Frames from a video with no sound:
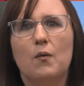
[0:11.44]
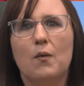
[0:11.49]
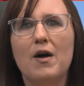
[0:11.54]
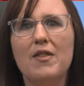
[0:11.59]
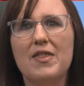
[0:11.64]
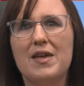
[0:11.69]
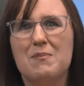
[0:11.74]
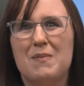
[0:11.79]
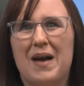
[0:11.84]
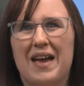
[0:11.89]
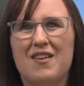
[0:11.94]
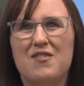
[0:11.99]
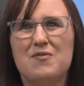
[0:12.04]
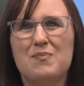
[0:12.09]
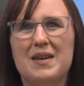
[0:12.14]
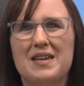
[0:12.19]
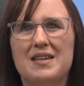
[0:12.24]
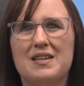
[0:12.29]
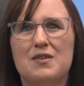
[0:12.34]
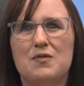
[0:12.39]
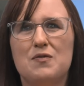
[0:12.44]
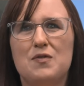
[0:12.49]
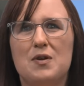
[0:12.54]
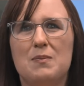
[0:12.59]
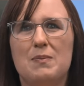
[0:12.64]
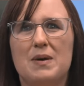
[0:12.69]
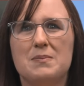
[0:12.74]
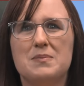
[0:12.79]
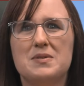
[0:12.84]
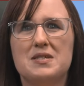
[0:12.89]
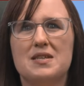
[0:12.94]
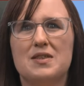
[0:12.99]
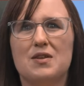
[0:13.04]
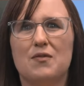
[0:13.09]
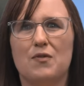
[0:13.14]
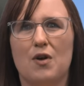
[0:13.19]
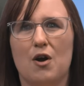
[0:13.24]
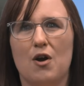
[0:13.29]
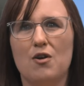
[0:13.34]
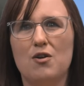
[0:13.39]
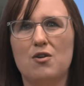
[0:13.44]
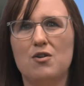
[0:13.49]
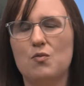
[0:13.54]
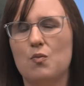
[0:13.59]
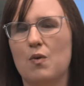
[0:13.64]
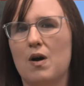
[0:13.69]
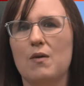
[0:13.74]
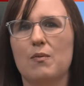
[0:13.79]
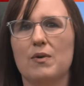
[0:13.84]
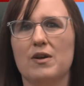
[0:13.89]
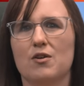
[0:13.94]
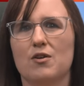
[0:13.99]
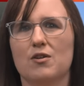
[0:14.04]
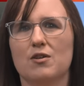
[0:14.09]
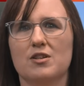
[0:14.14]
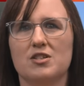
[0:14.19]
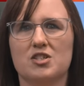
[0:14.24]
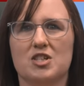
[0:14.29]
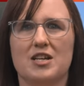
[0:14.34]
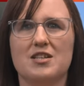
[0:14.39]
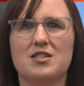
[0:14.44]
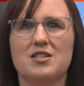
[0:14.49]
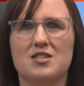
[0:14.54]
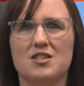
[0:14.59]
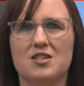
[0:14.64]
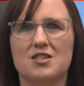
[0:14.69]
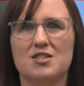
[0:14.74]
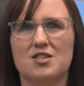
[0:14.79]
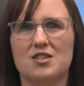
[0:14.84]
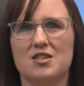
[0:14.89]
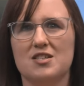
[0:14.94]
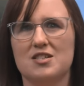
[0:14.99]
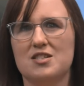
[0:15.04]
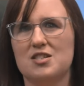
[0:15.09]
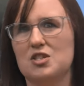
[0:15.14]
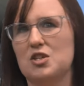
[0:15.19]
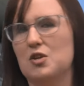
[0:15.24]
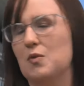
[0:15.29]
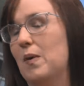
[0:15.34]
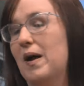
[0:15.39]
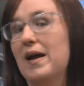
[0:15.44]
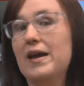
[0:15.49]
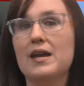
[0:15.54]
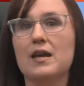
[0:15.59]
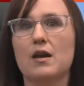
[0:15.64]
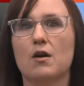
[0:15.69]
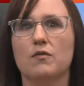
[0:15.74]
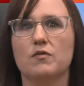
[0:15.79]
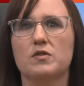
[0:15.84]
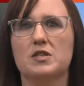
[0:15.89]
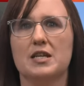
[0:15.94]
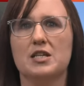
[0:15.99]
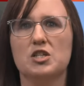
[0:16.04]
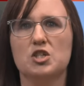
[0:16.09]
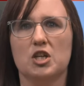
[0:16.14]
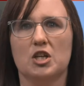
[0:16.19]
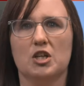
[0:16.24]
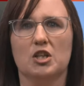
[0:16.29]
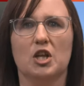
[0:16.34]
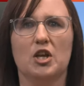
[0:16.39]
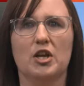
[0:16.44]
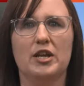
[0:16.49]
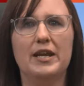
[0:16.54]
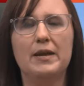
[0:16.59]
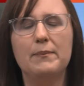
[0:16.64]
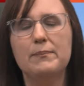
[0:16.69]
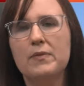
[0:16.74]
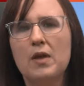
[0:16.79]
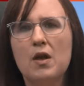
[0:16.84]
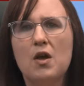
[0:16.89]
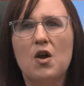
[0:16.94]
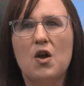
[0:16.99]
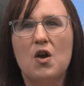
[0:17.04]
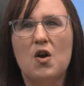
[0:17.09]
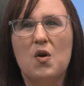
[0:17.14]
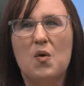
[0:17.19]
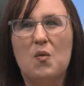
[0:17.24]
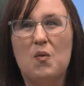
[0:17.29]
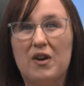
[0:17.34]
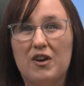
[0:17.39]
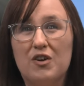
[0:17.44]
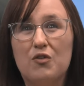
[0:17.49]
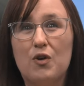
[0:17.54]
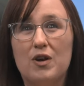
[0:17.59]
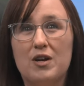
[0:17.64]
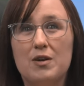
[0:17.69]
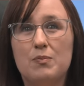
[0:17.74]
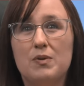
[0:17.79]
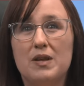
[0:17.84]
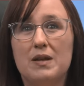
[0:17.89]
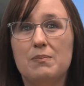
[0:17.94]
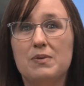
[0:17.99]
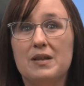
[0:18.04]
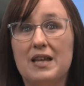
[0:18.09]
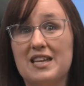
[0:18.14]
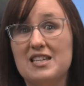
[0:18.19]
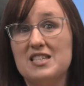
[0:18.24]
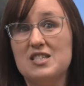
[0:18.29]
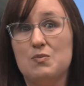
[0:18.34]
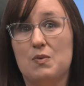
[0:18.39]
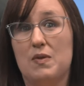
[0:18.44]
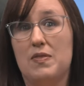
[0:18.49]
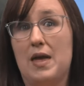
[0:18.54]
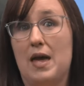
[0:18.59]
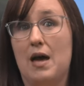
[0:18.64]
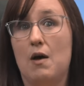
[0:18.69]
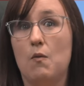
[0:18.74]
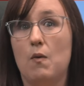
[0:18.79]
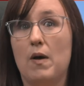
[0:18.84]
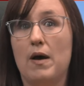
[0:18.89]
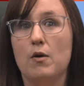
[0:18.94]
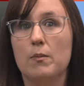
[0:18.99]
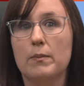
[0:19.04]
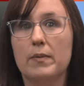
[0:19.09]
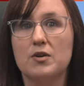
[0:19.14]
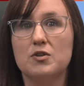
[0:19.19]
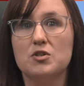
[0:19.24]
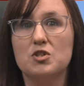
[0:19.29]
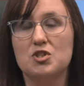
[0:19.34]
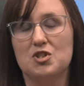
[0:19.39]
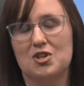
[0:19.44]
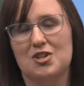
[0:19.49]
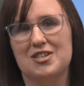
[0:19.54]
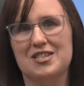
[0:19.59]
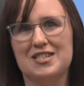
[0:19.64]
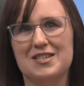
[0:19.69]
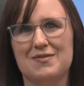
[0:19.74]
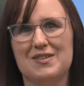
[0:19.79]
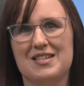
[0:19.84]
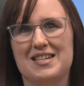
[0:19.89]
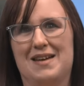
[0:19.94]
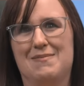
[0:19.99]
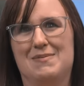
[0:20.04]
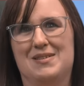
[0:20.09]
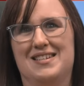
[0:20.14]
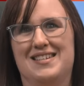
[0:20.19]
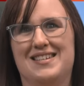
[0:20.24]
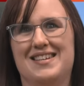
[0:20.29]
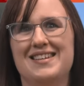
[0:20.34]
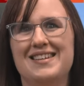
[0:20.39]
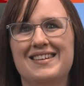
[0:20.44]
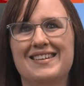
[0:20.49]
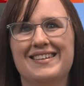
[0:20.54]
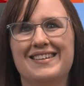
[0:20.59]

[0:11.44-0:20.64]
While there may have been a few bumps in the road while we all adjusted to this new way of teaching and learning, we're incredibly pleased with how well most students have adapted.